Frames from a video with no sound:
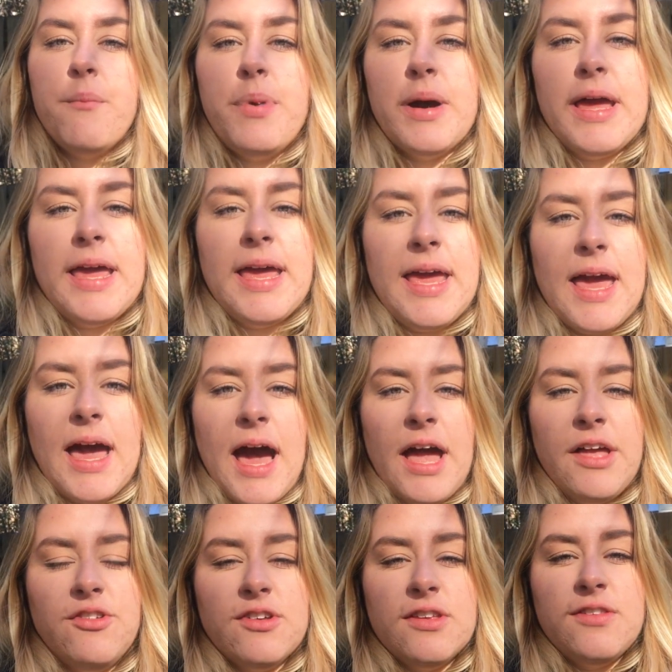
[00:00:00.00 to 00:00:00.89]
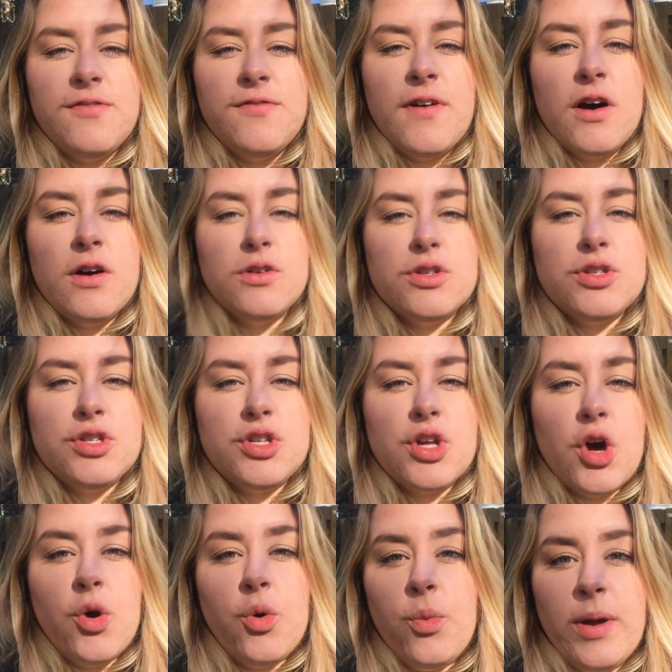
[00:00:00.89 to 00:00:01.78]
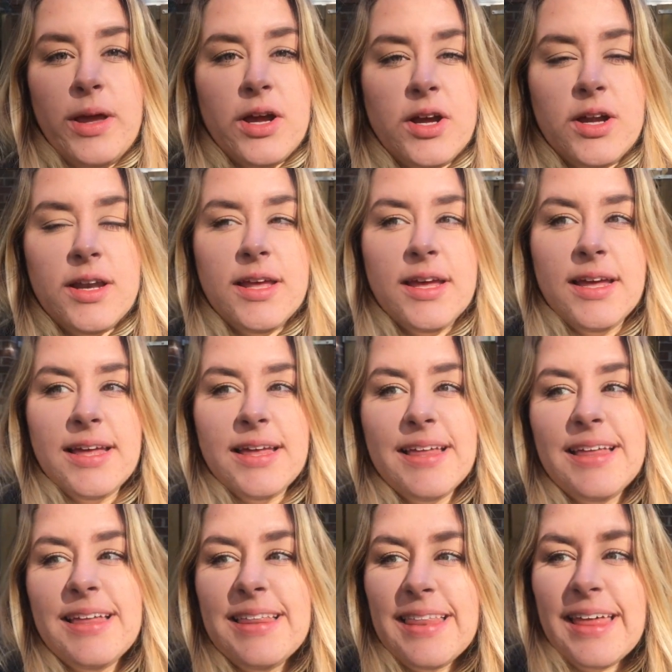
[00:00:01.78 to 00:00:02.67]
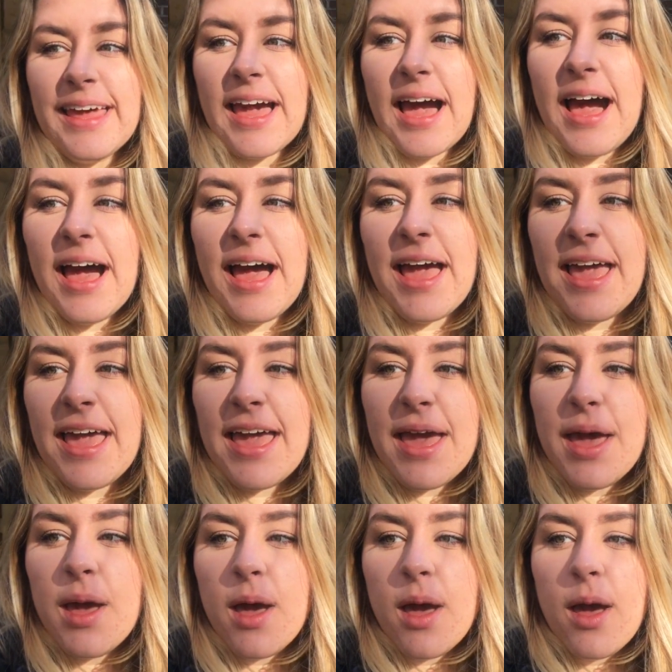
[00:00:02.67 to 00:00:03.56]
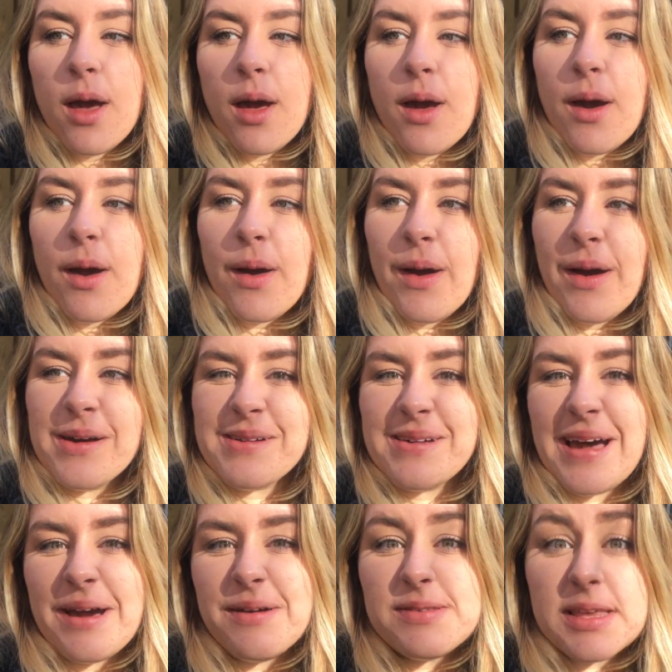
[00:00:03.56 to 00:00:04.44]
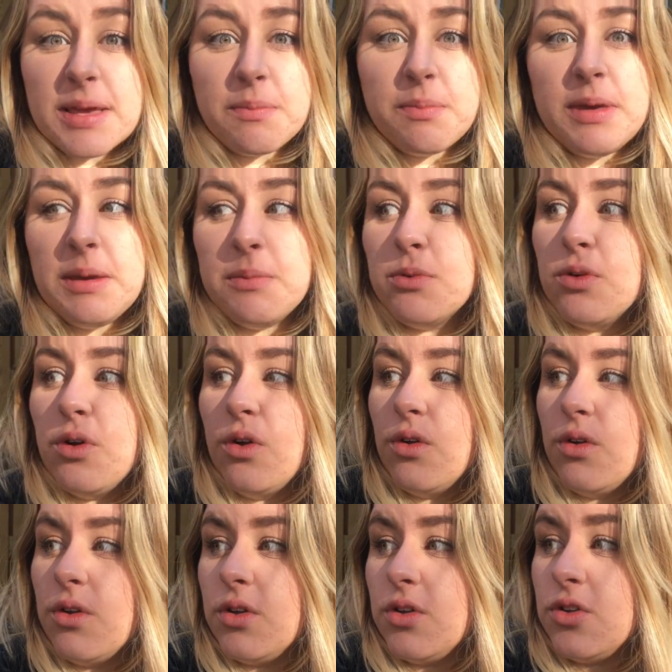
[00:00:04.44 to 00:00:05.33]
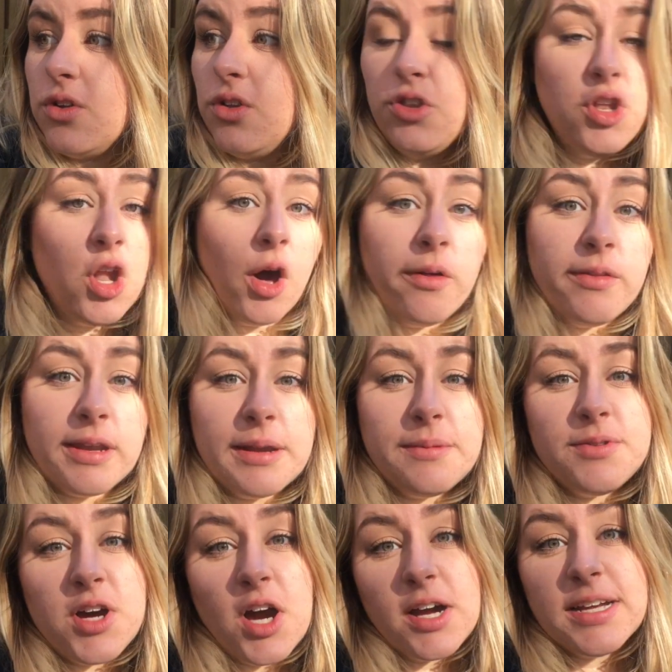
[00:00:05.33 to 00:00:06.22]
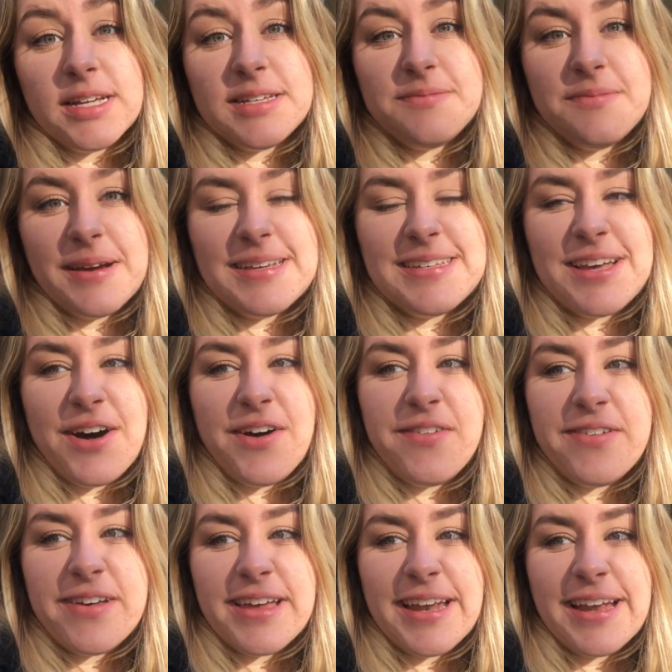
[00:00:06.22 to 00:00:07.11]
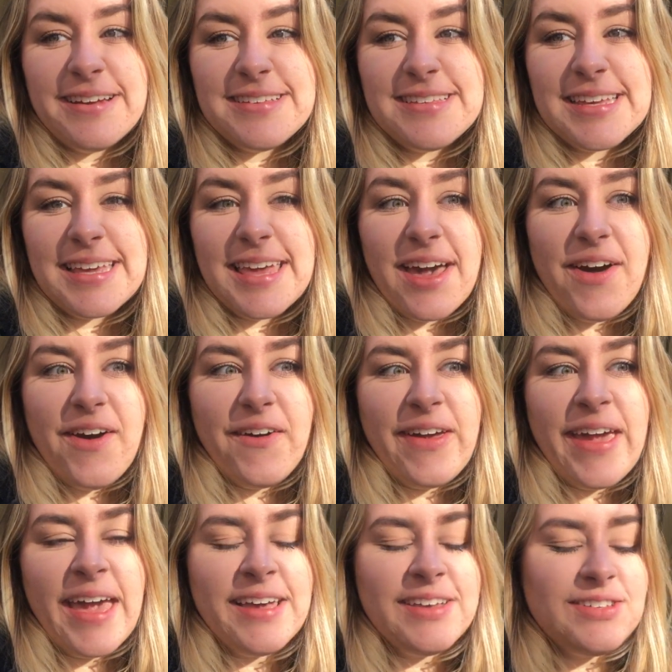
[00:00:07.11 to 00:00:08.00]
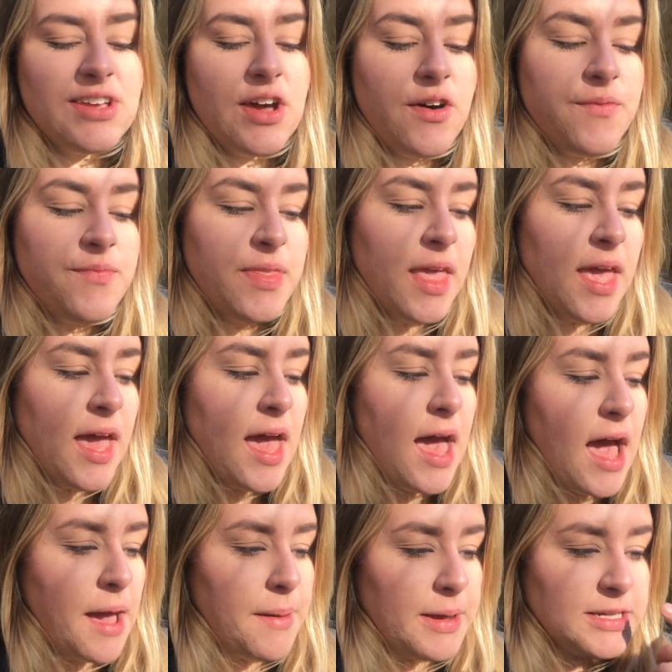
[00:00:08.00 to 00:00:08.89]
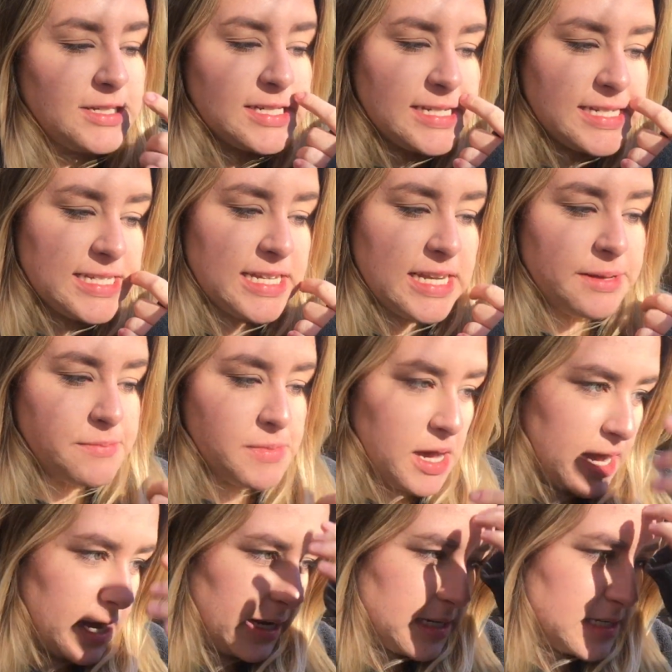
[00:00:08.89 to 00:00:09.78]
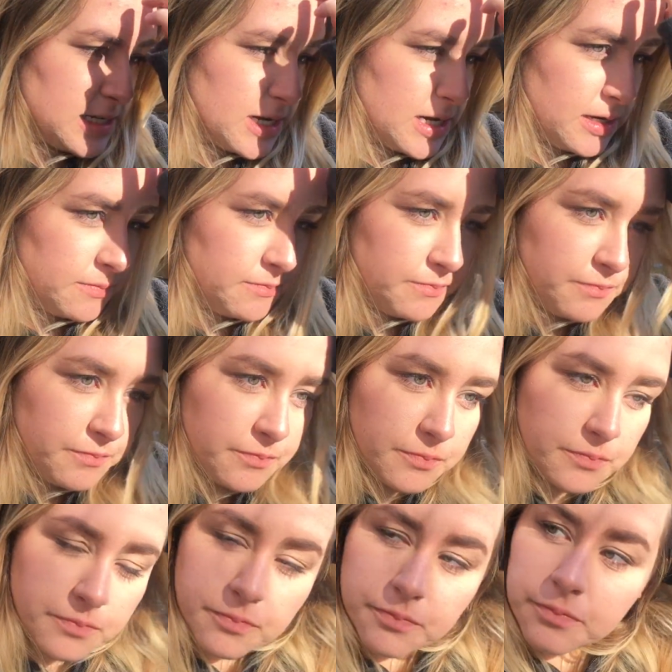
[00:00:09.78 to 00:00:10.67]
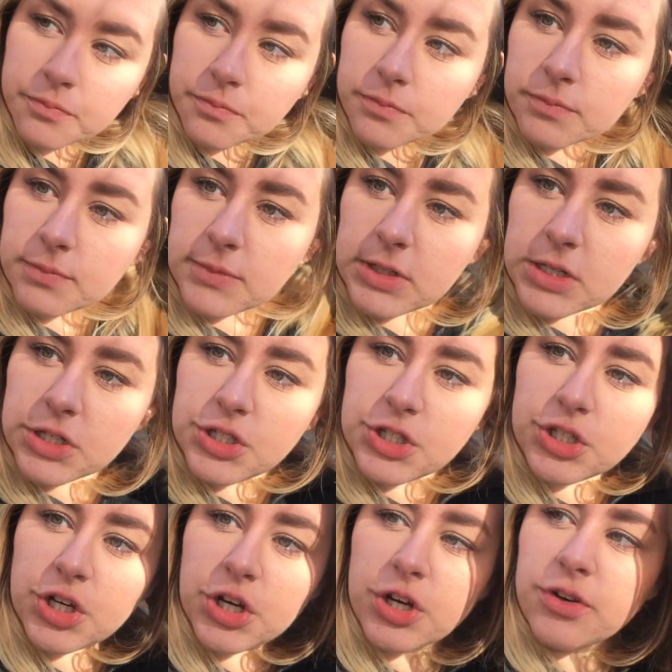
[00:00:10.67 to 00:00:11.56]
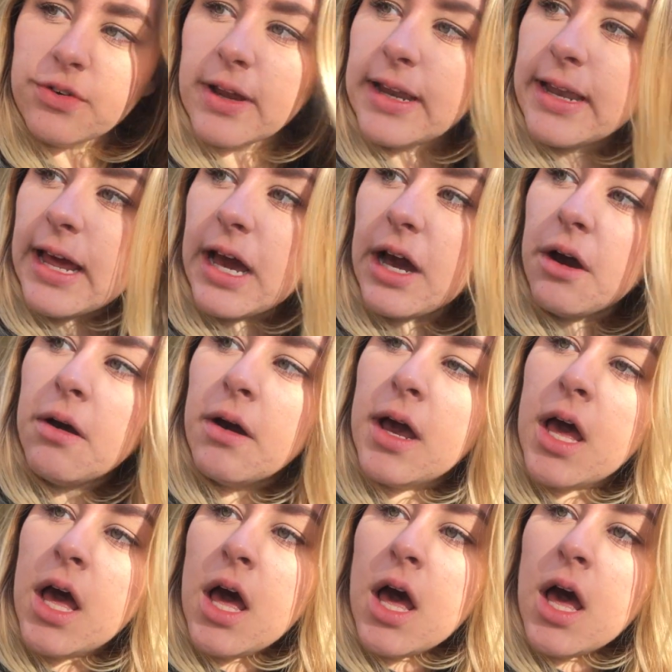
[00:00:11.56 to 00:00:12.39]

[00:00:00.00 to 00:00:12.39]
But I just felt so weird. I was people know that I'm talking to myself, and I was okay. So I'm actually sitting behind Stern right now,